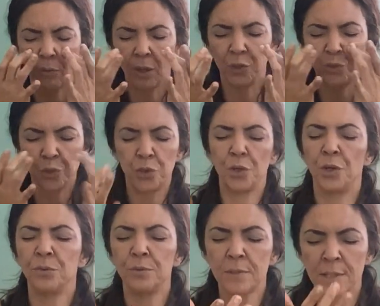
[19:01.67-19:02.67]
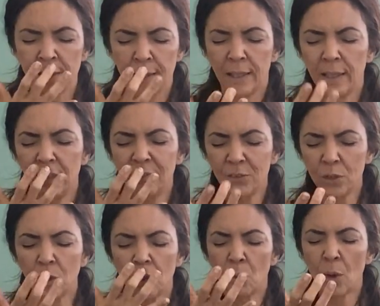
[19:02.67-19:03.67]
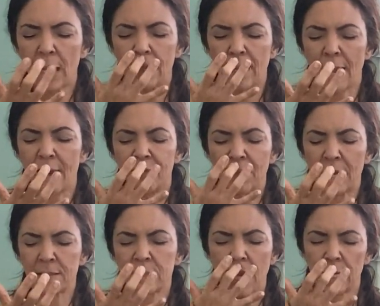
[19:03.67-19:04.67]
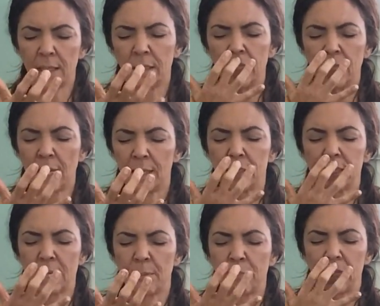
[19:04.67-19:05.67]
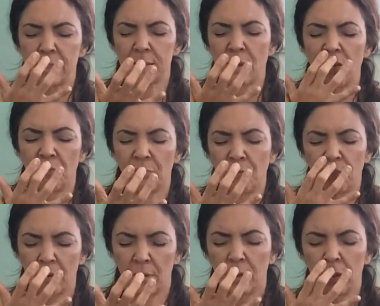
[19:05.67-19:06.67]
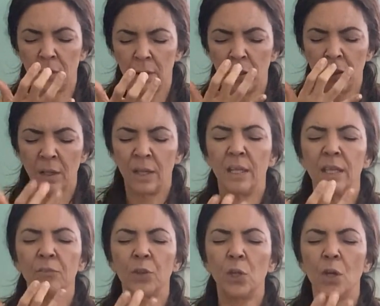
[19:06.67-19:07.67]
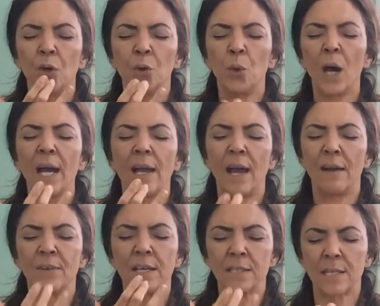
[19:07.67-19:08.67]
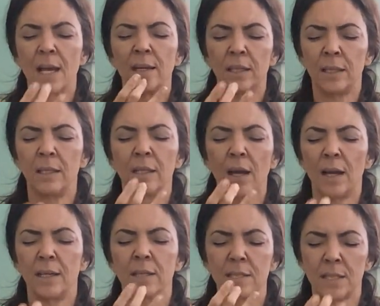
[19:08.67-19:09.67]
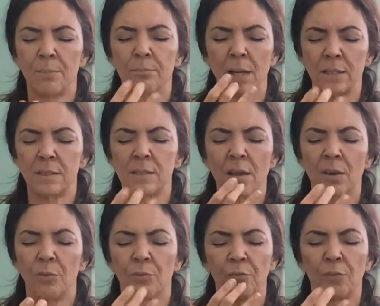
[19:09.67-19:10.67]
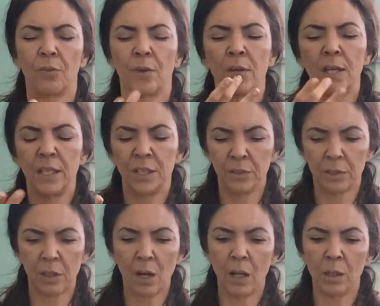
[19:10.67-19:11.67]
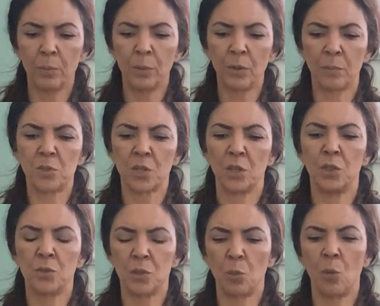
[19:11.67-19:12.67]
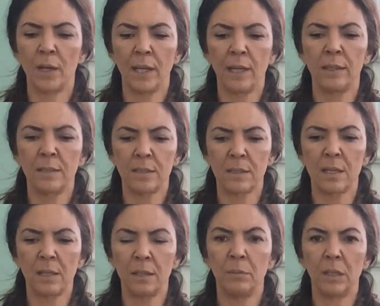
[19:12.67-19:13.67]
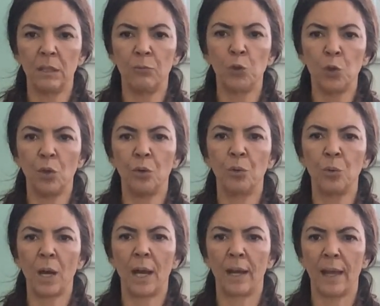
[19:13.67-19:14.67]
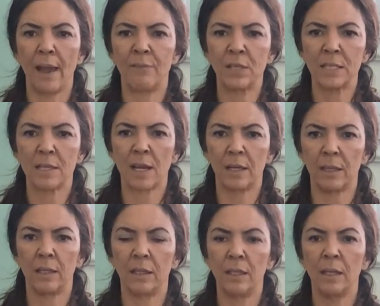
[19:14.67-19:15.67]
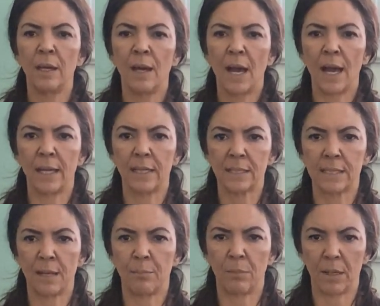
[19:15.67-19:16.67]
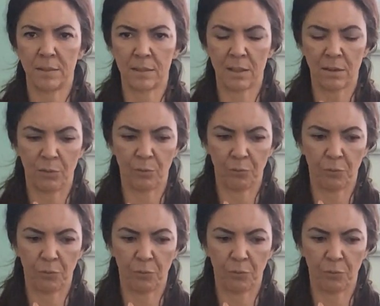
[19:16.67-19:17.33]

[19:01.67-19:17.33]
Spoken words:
Under the nose. Even though I have anxiety, I accept myself. Even though I have anxiety, I accept myself. Here at the collarbone, I'm just going to use the one hand this time. Even though I have anxiety, I accept myself.